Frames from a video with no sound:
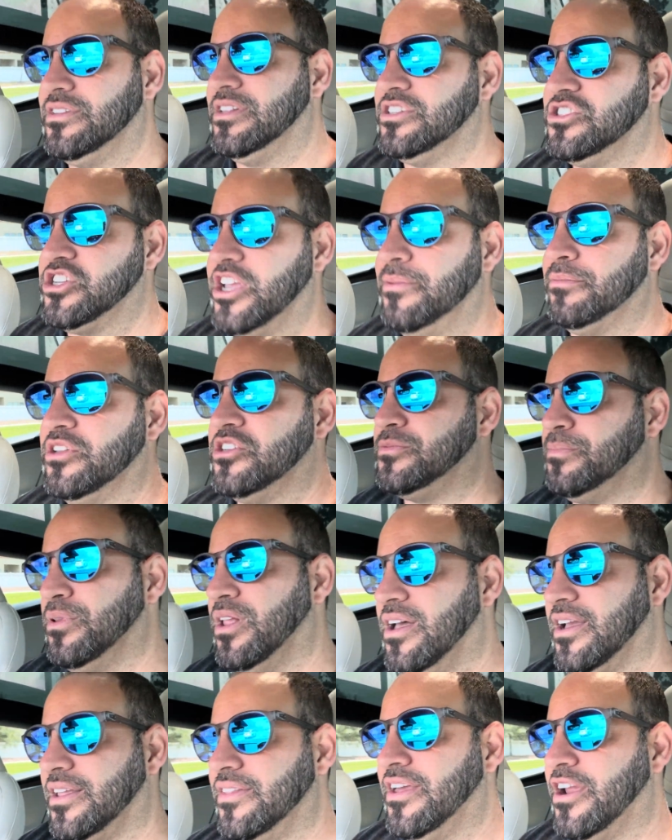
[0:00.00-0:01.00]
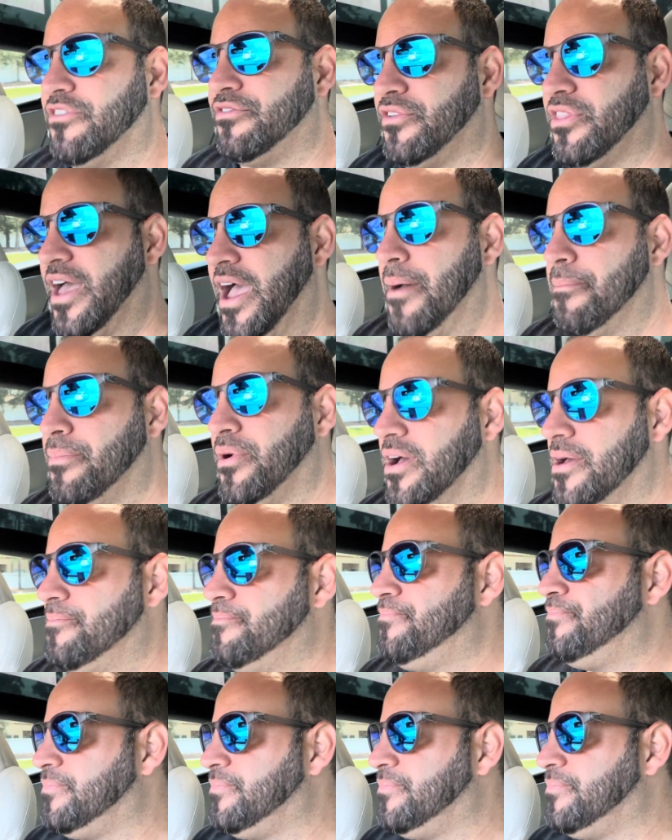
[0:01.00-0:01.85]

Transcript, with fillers: the shameless plug in there for that, but